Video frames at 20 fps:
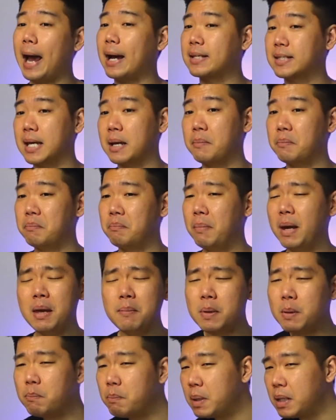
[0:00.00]
Except
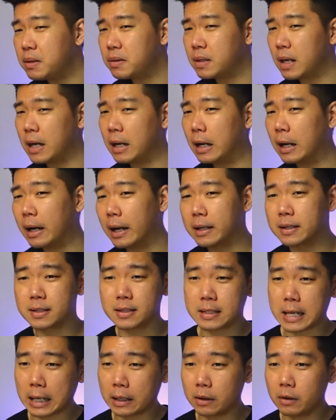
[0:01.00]
maybe Mint Data and
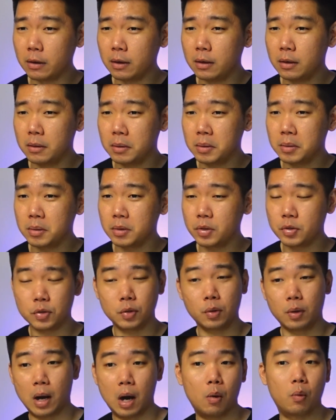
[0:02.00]
Stacker,
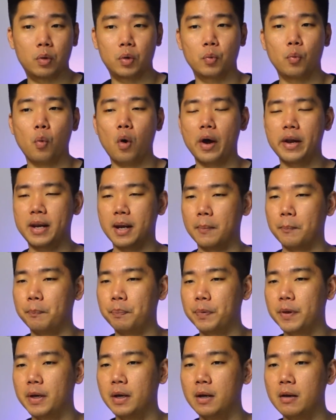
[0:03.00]
so I would avoid them.
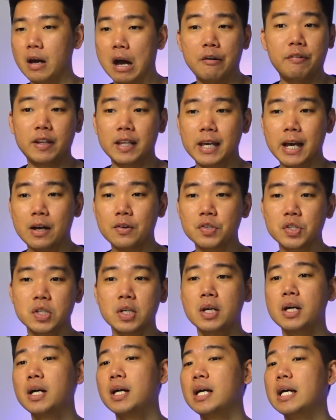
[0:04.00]
Everything else,
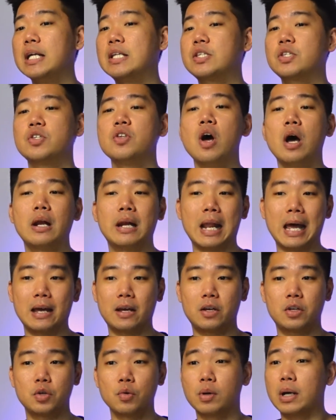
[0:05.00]
it's not
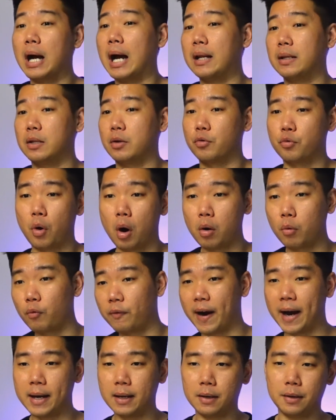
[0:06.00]
like you cut the wrong
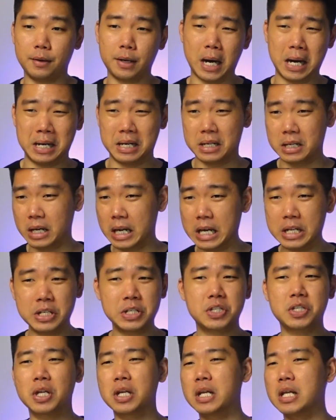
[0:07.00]
wire and it
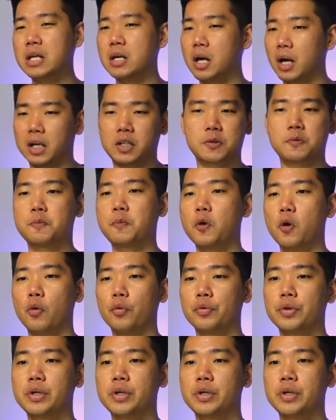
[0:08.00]
instantly explodes.